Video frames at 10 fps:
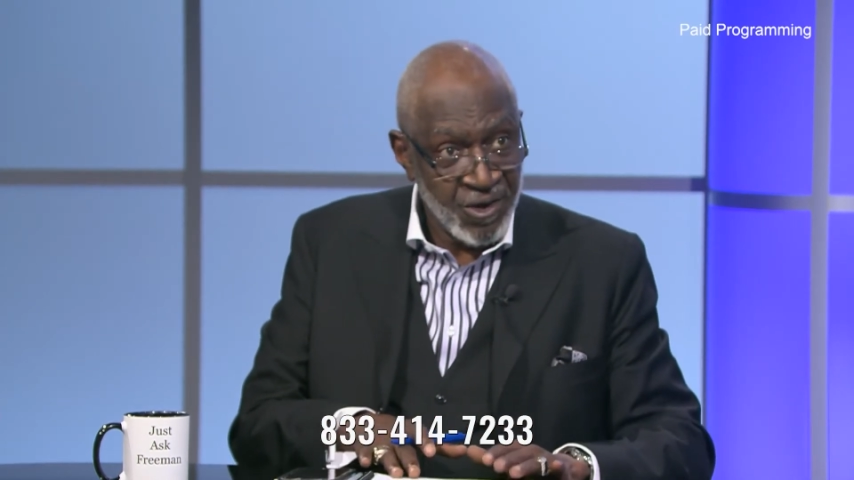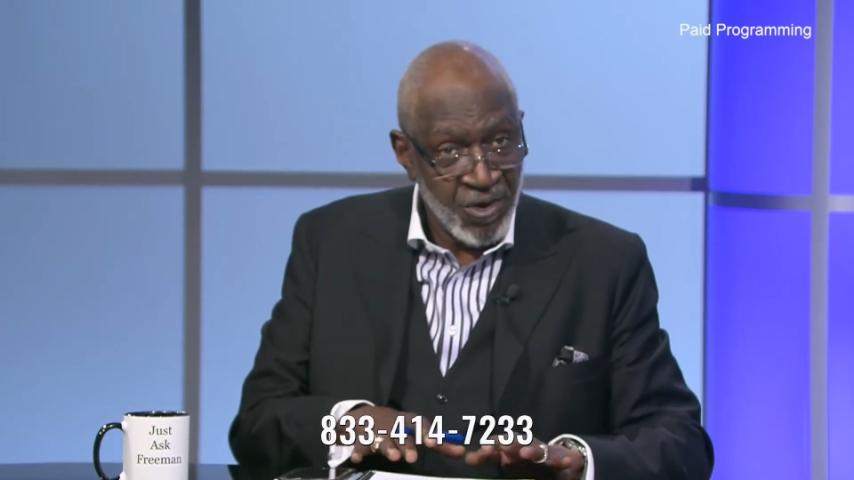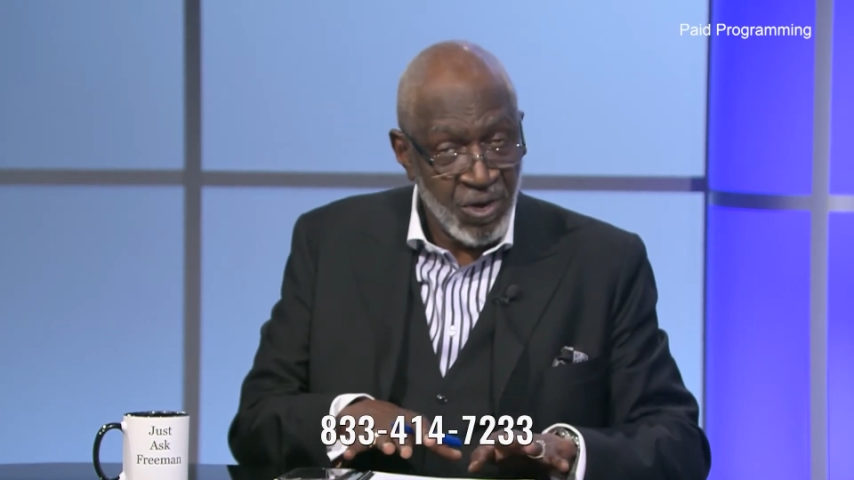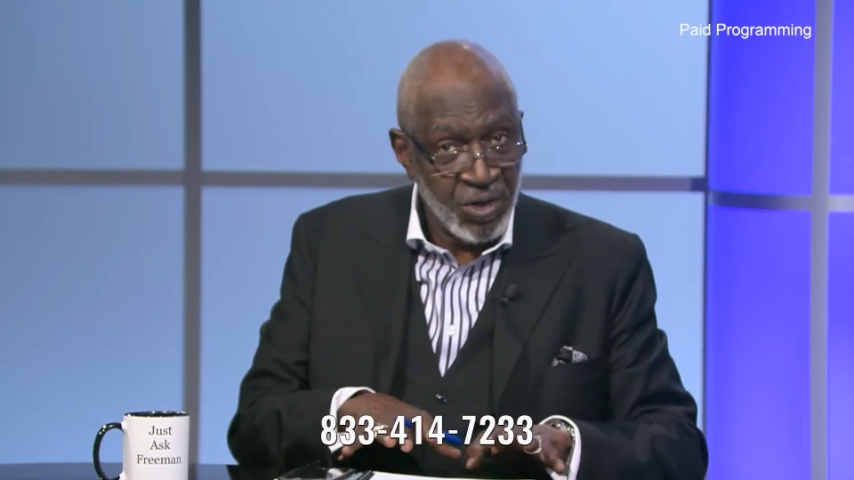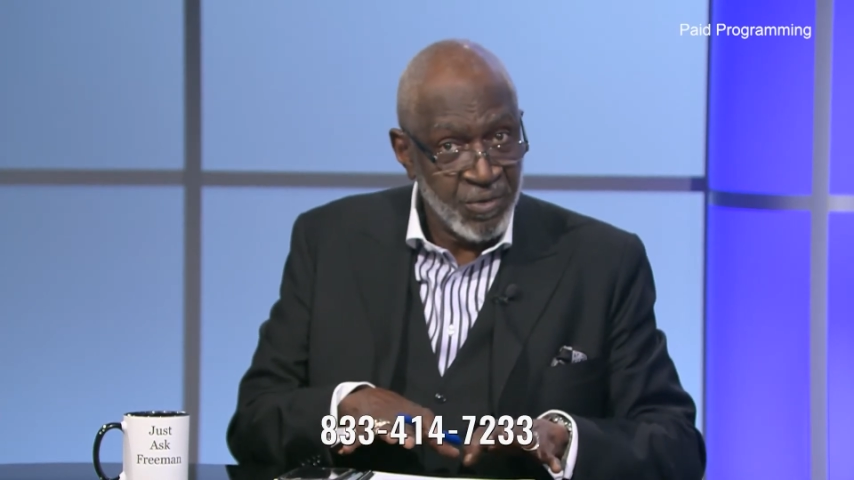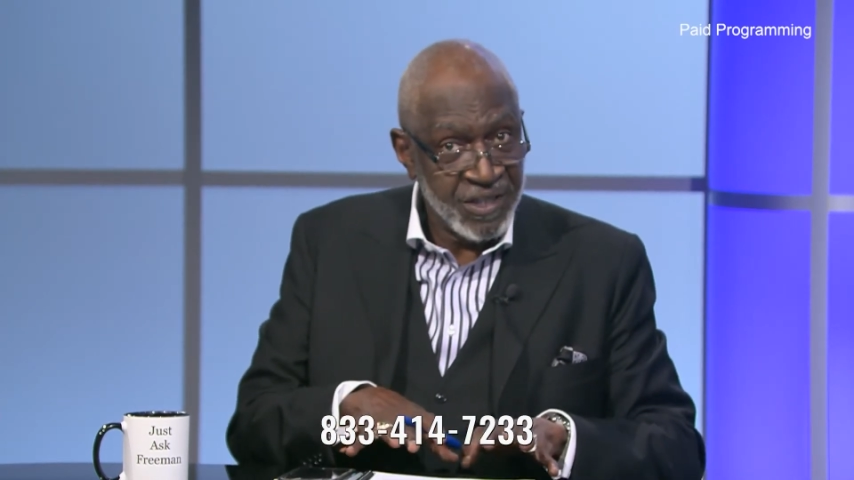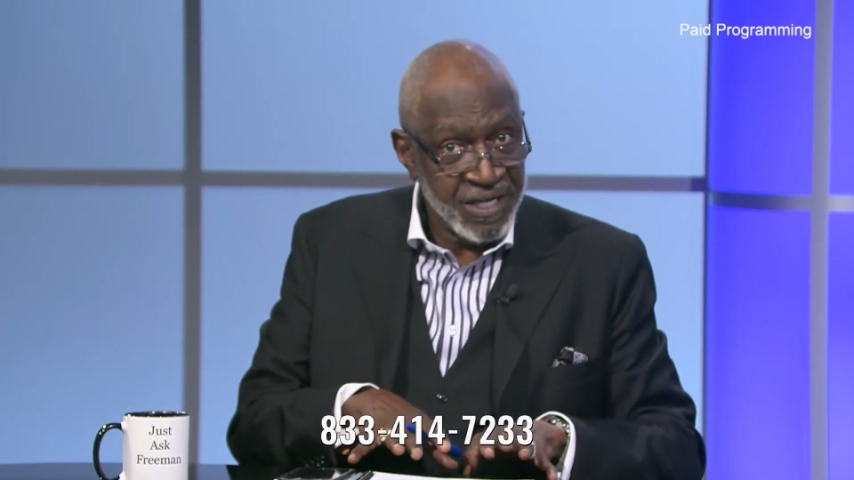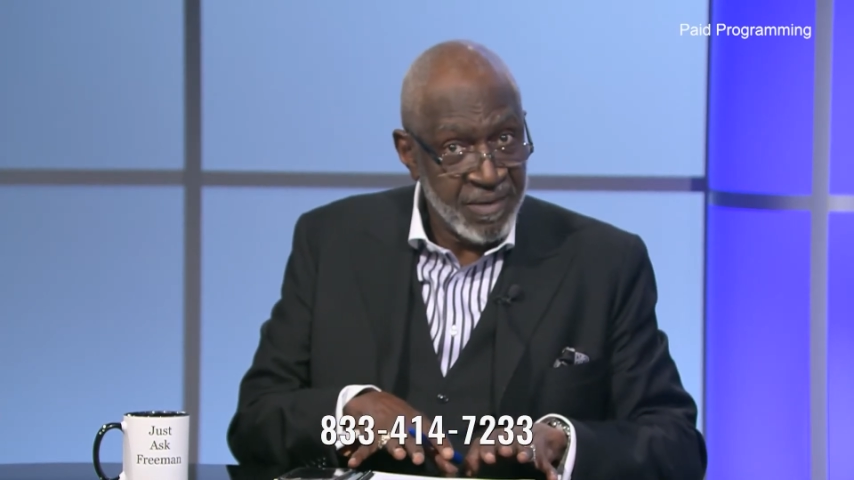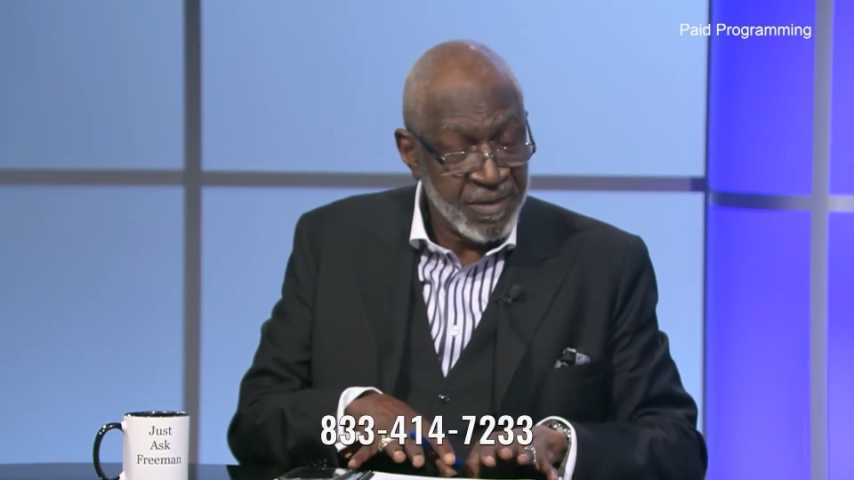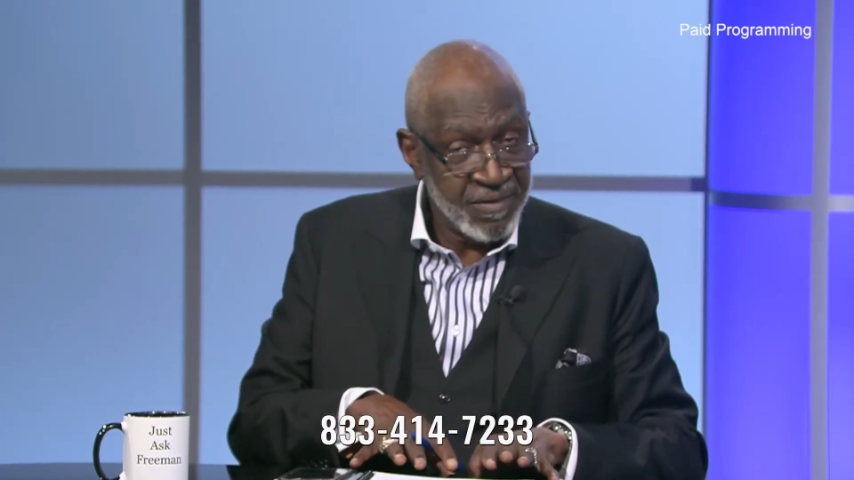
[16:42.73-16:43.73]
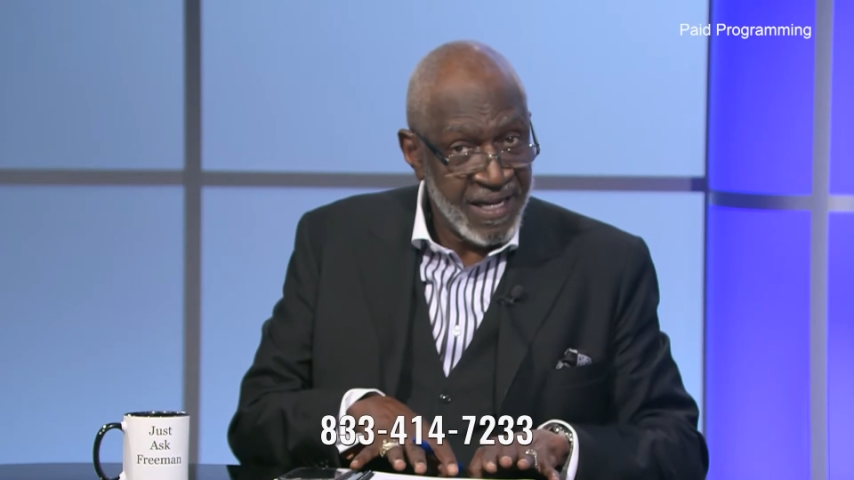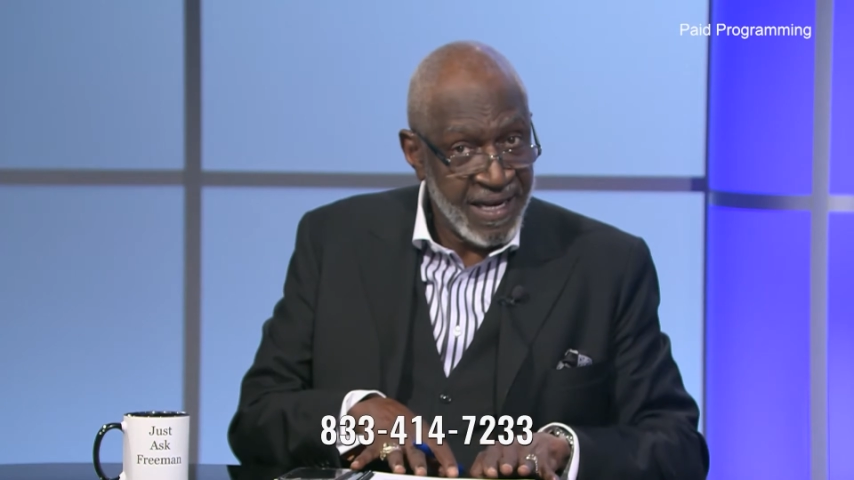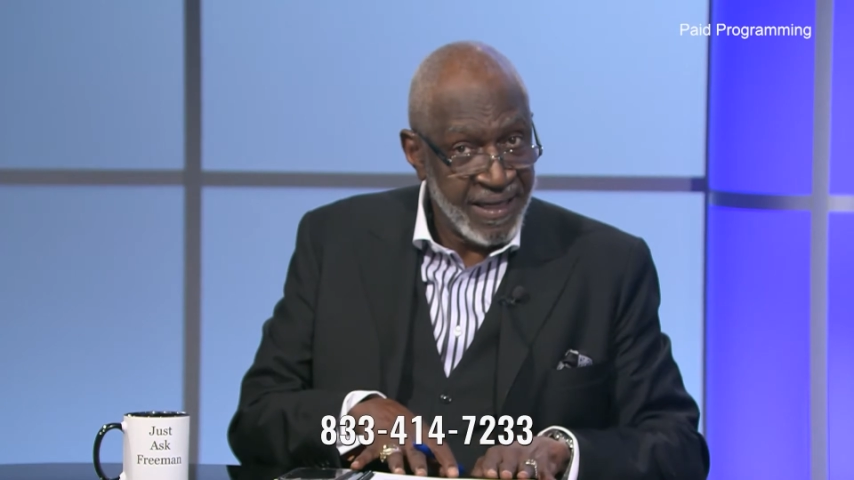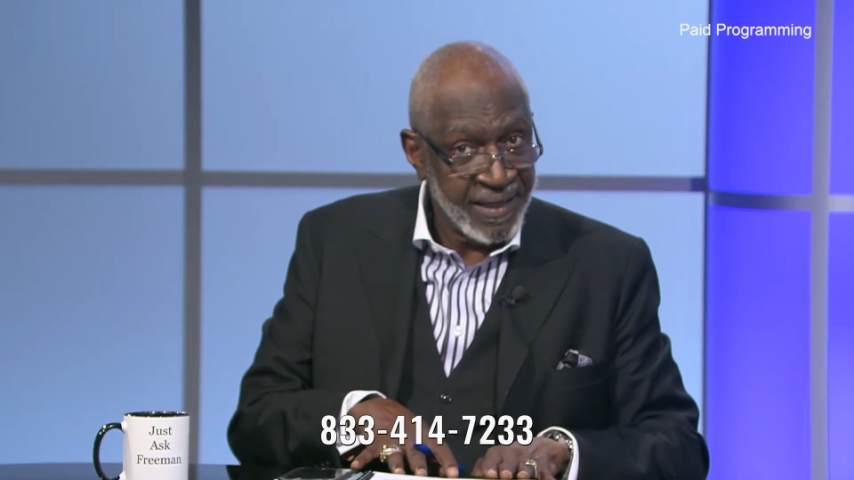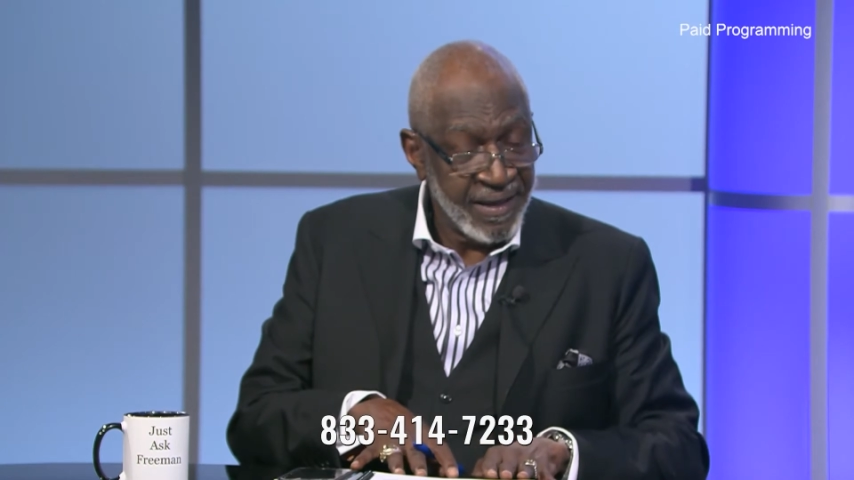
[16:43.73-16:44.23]
on retirement
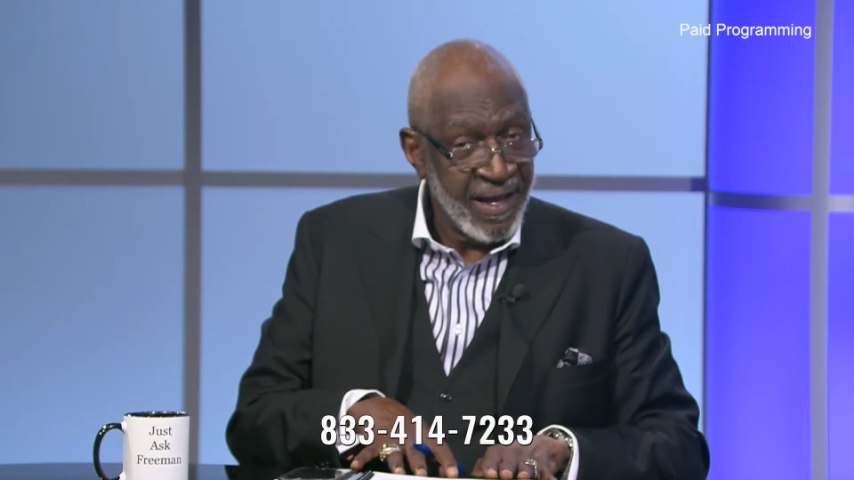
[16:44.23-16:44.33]
planning.